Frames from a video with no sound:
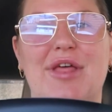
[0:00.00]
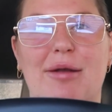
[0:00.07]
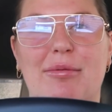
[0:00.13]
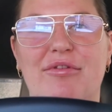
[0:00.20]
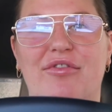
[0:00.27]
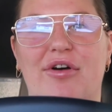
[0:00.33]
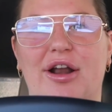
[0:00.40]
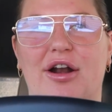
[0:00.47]
that'll
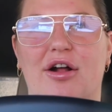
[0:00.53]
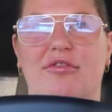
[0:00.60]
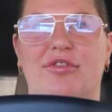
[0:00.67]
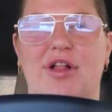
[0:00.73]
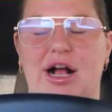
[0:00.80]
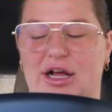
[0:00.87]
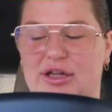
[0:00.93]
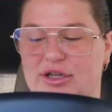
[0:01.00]
be fun, and I'll
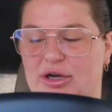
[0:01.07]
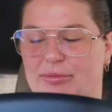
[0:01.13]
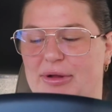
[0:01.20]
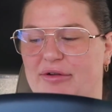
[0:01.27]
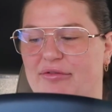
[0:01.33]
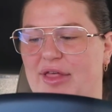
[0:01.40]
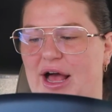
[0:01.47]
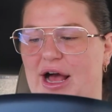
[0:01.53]
vlog a little
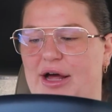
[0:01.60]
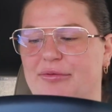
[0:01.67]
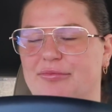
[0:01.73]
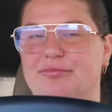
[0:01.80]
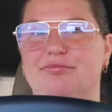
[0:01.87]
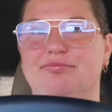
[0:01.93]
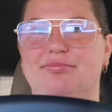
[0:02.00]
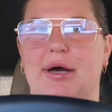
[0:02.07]
bit of that.
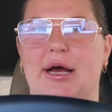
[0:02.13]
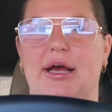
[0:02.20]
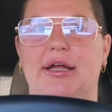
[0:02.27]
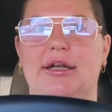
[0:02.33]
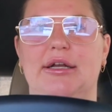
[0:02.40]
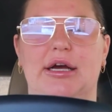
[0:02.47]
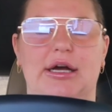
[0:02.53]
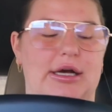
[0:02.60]

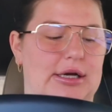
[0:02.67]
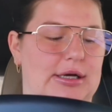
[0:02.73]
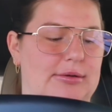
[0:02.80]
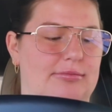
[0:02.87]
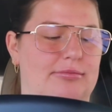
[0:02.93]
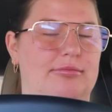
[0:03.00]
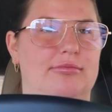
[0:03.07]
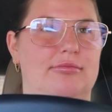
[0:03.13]
But
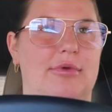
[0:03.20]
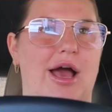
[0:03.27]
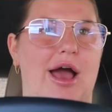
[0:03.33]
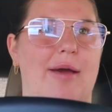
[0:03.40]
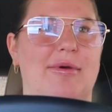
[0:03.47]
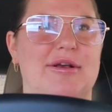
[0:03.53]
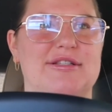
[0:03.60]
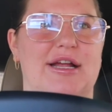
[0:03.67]

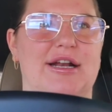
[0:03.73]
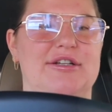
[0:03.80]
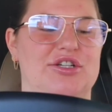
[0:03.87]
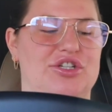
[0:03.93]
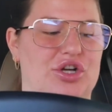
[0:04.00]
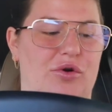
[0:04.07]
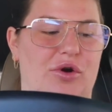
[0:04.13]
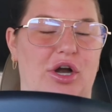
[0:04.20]
I'm excited
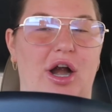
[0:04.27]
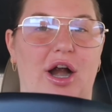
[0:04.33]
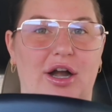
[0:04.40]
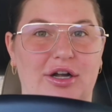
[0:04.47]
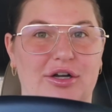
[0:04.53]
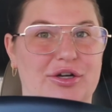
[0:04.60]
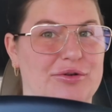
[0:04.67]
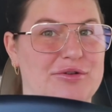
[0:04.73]
to show her
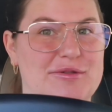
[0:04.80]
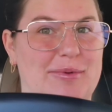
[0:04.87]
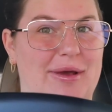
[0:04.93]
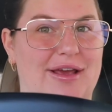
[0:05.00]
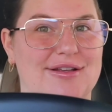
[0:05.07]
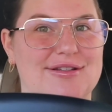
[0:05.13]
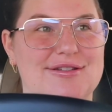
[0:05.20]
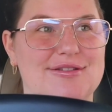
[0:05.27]
our new
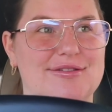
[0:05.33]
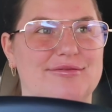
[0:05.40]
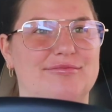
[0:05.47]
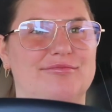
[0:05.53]
space.